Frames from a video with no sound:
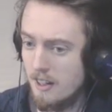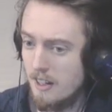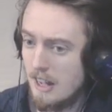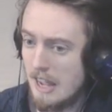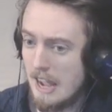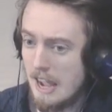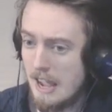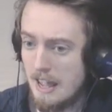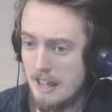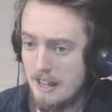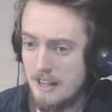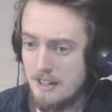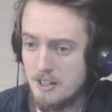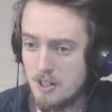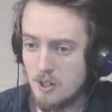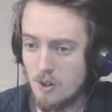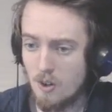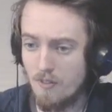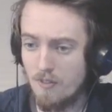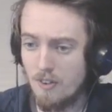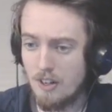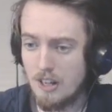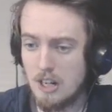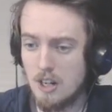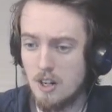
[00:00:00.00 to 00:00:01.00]
And your
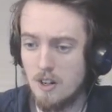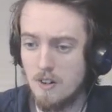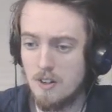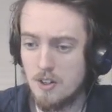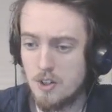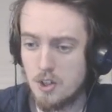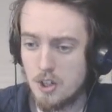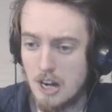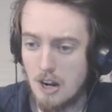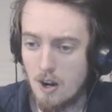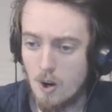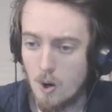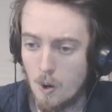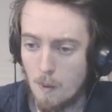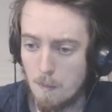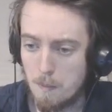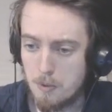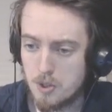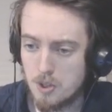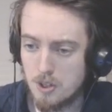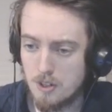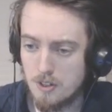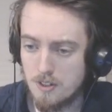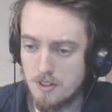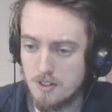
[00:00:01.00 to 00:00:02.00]
video and chat
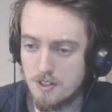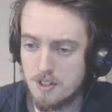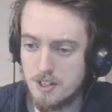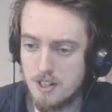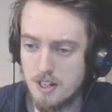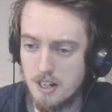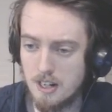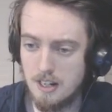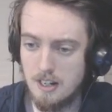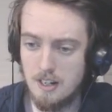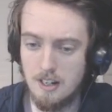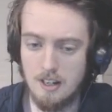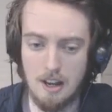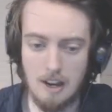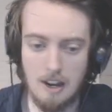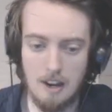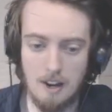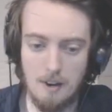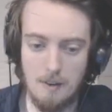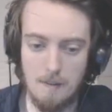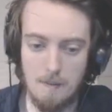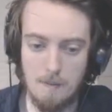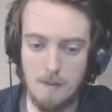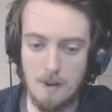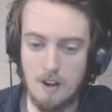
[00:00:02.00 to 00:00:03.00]
options,
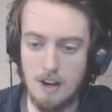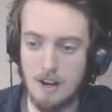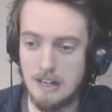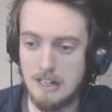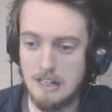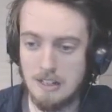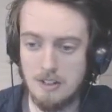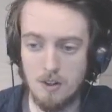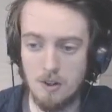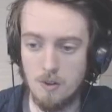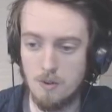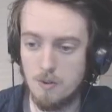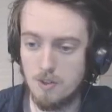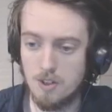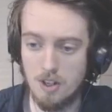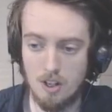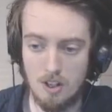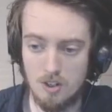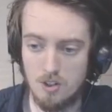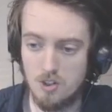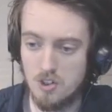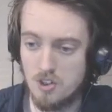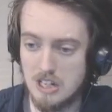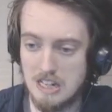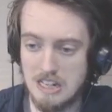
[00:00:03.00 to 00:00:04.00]
I don't
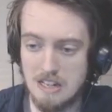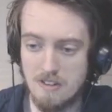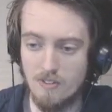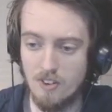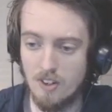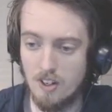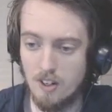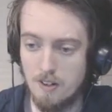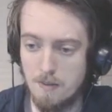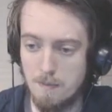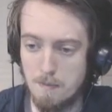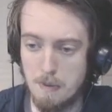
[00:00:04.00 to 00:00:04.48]
touch either.